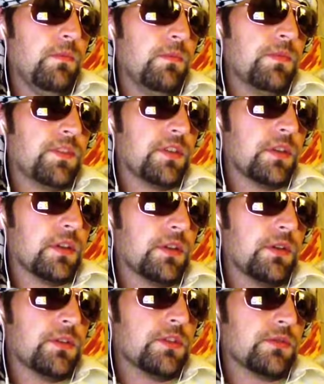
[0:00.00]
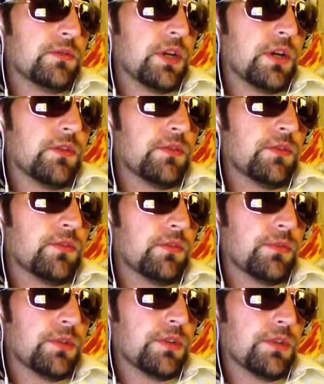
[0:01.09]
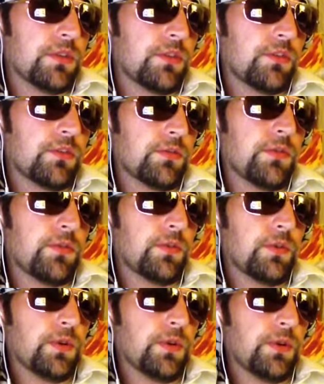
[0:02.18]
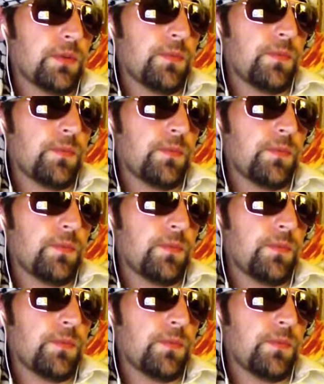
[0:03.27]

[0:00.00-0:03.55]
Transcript: saying that you just renounced Roman Catholicism for